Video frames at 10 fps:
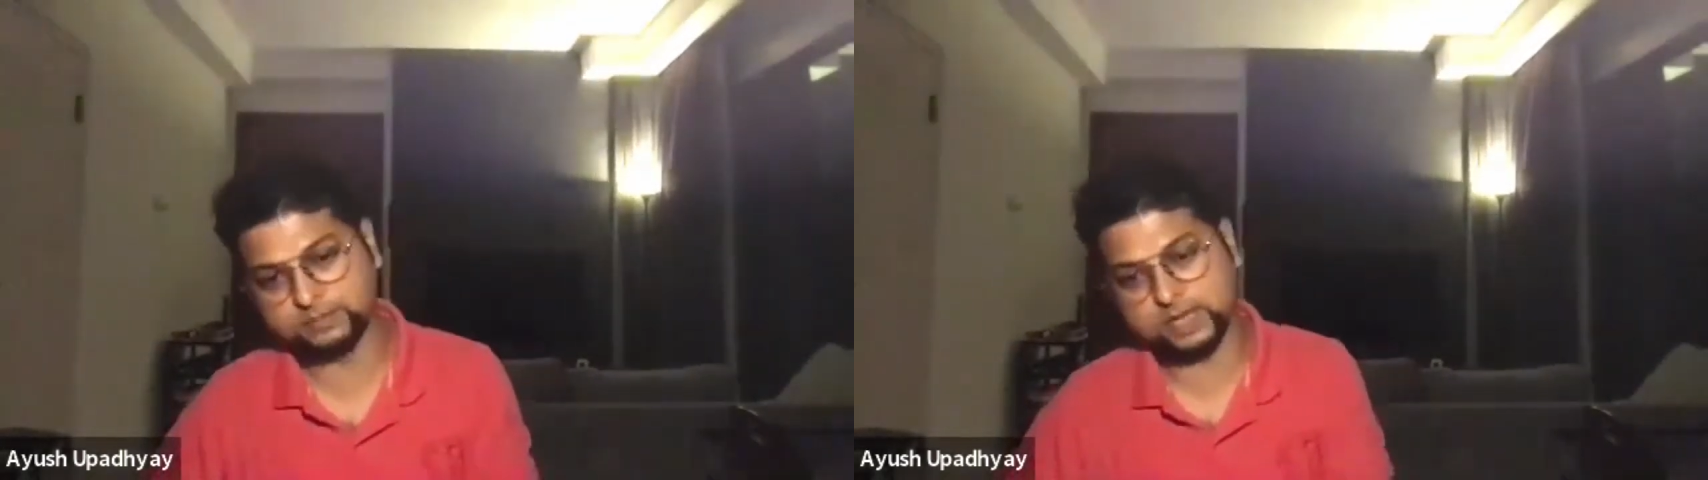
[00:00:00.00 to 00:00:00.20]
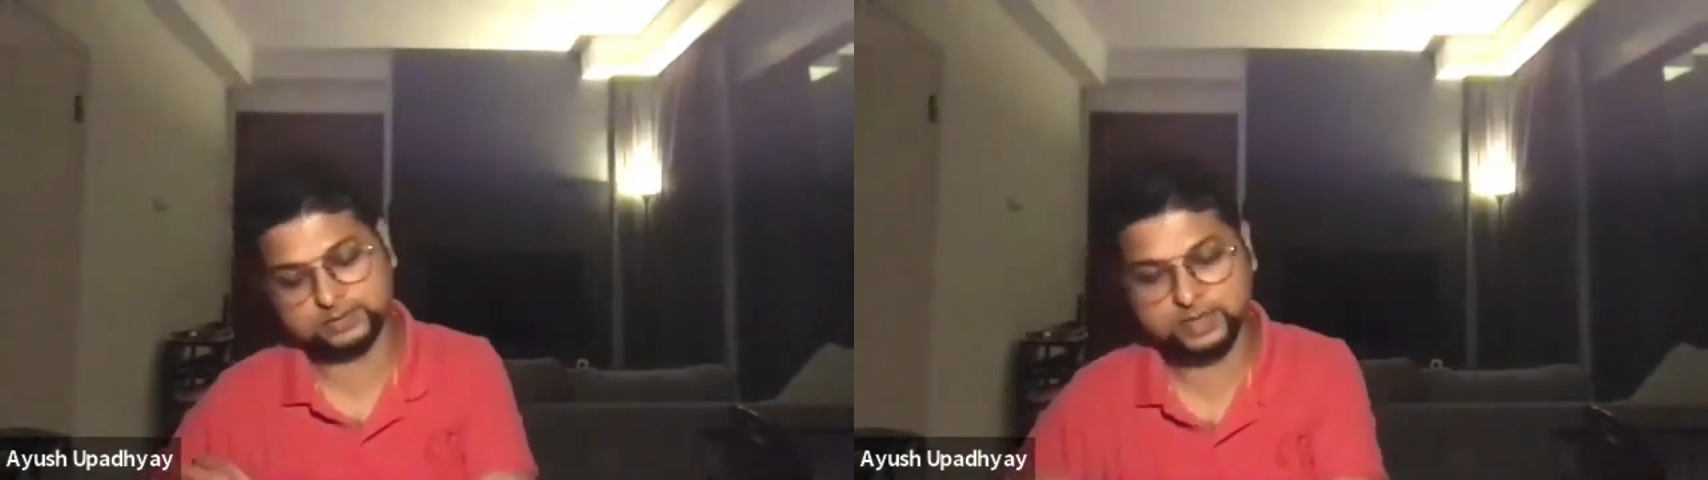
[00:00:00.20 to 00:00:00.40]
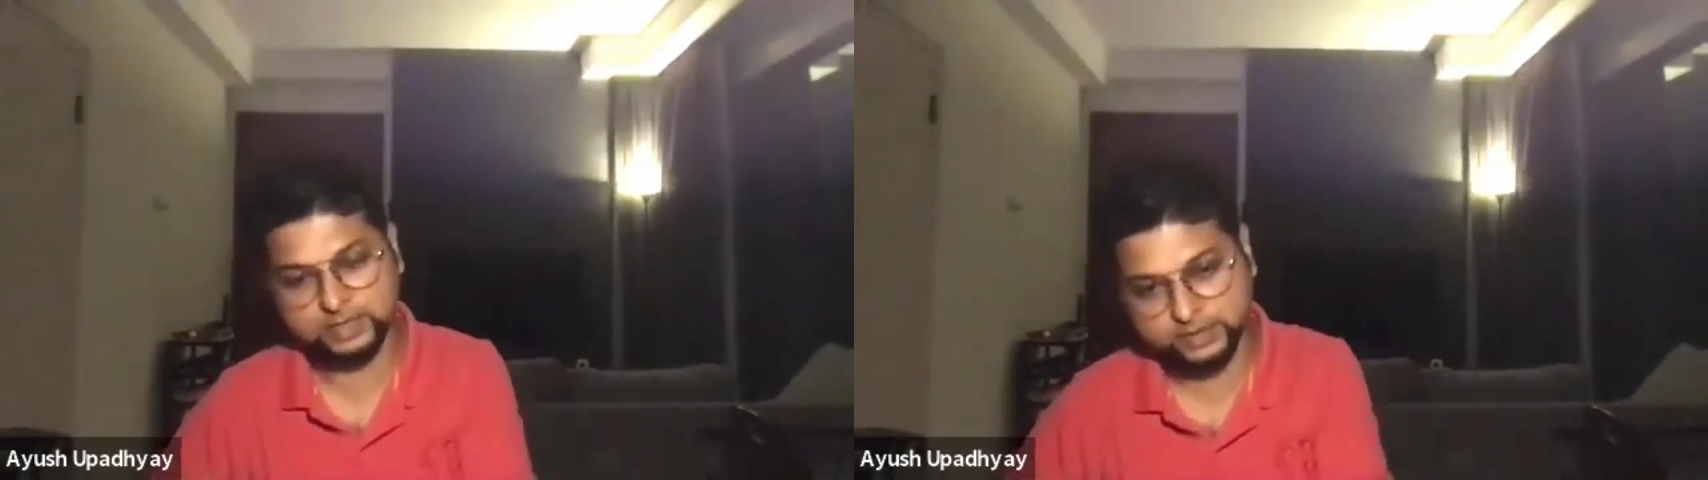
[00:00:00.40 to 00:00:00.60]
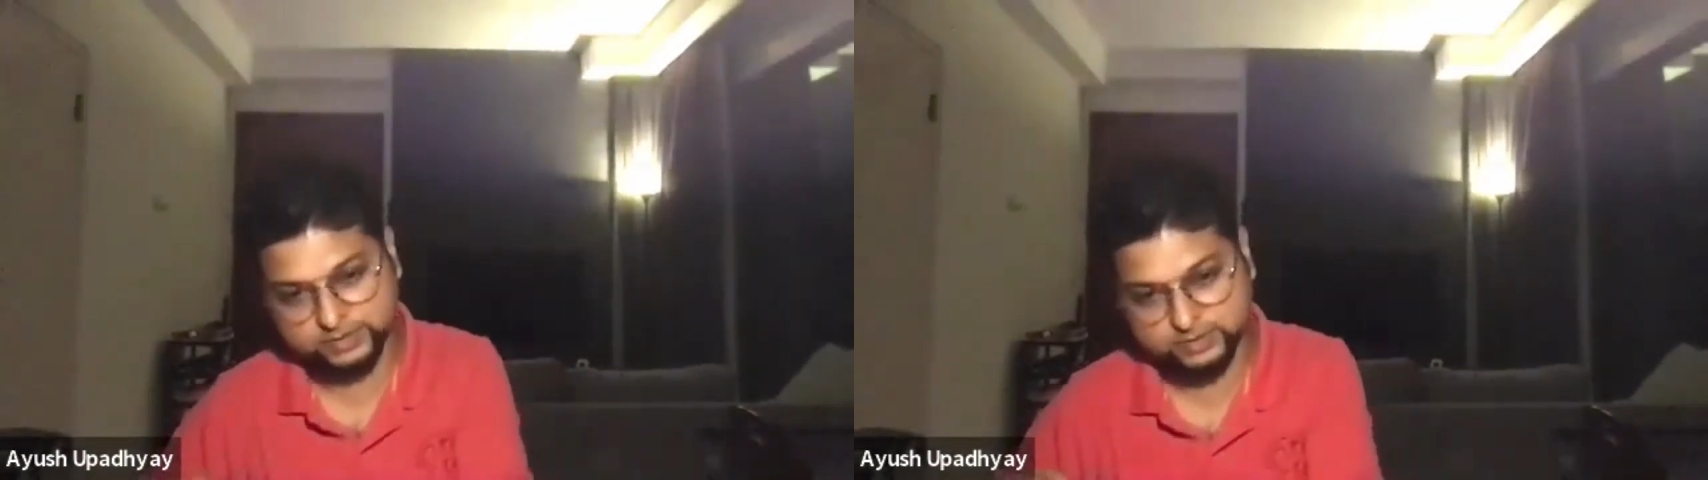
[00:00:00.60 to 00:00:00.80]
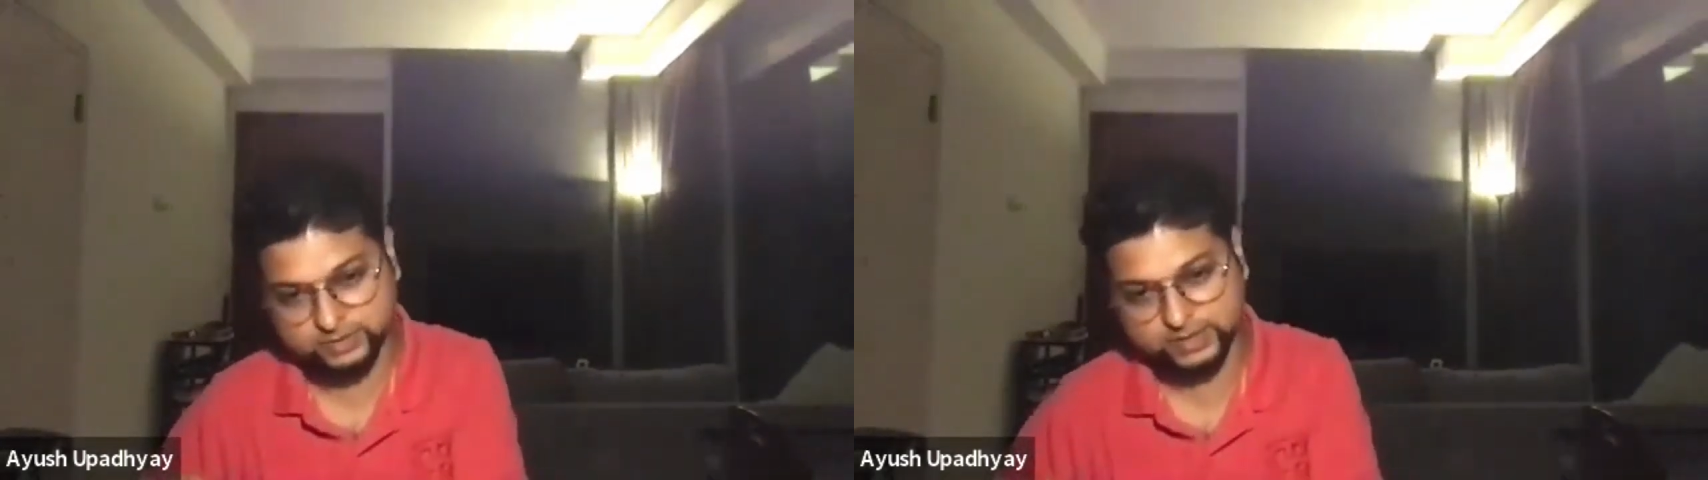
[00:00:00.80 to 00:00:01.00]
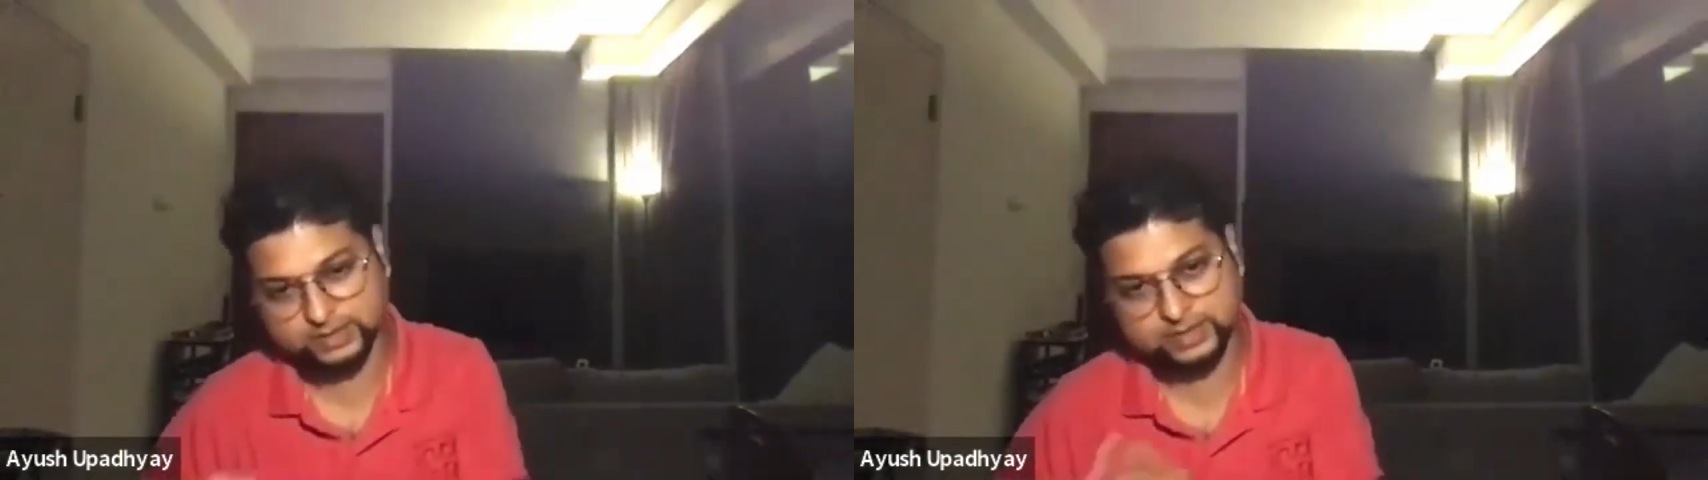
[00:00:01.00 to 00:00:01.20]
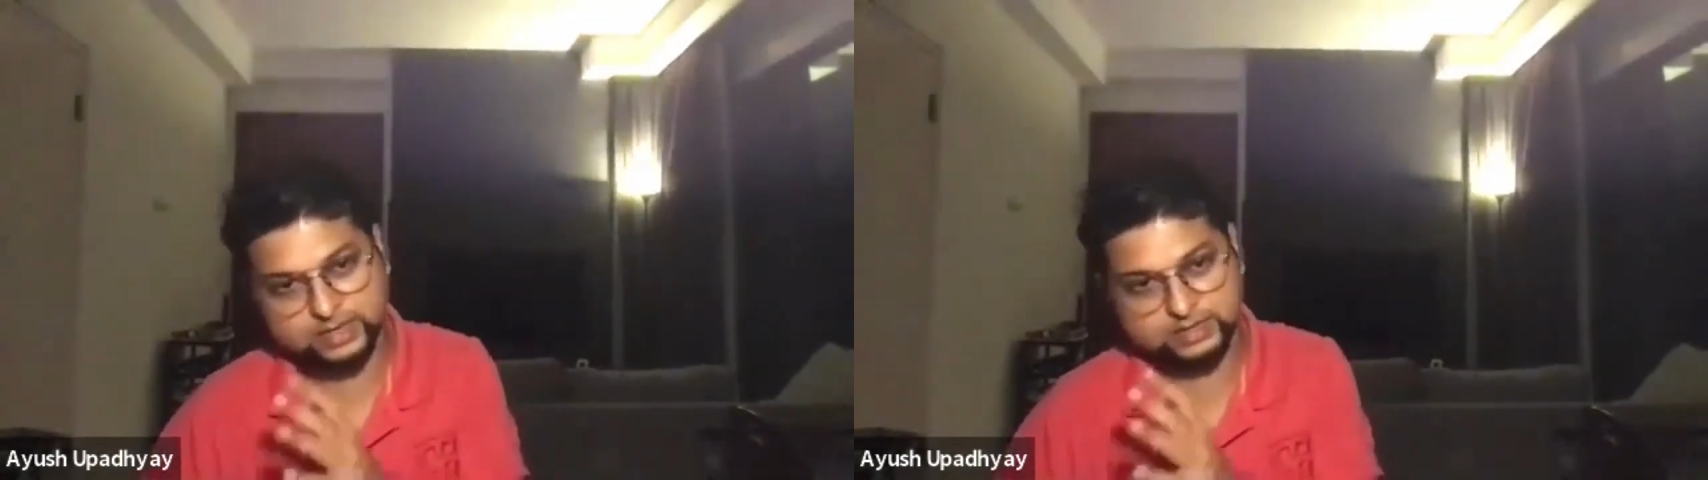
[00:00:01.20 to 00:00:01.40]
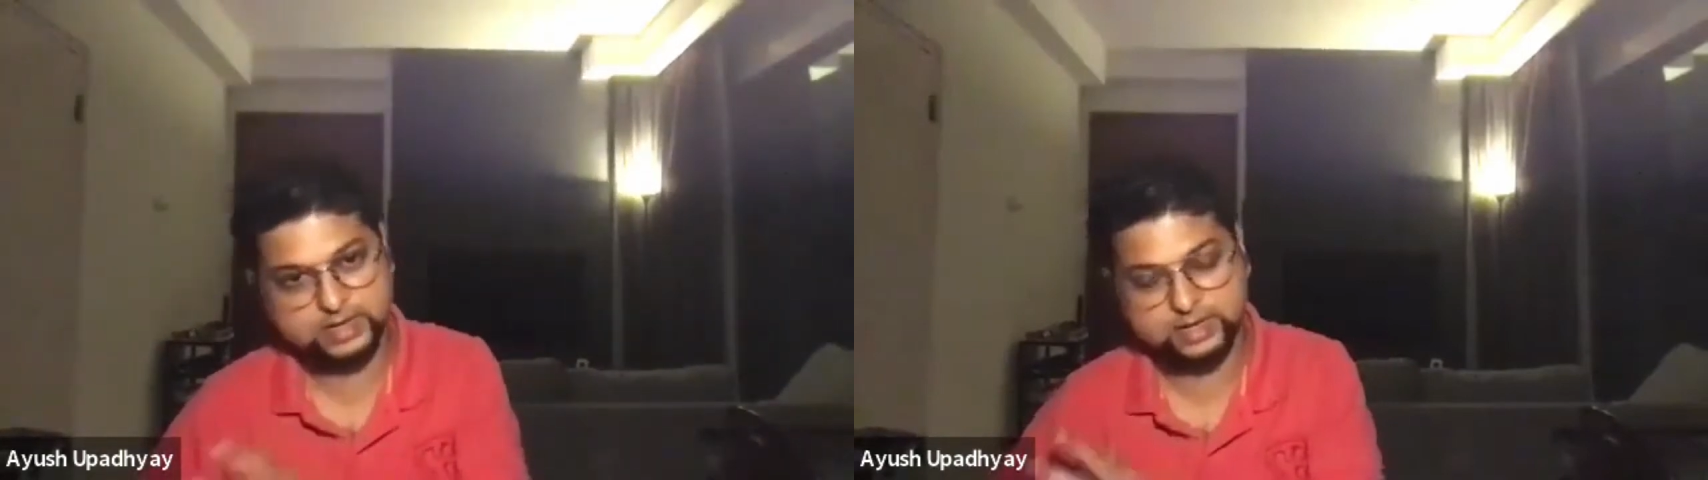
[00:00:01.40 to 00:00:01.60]
didn't
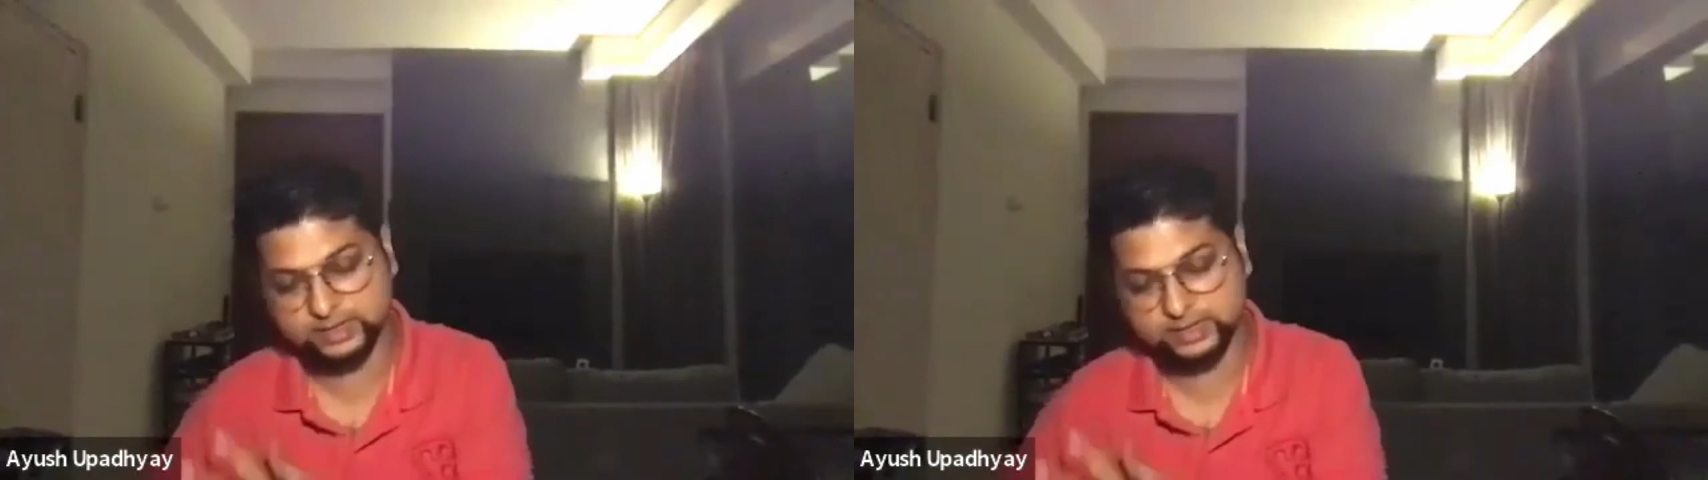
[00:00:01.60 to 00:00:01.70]
understand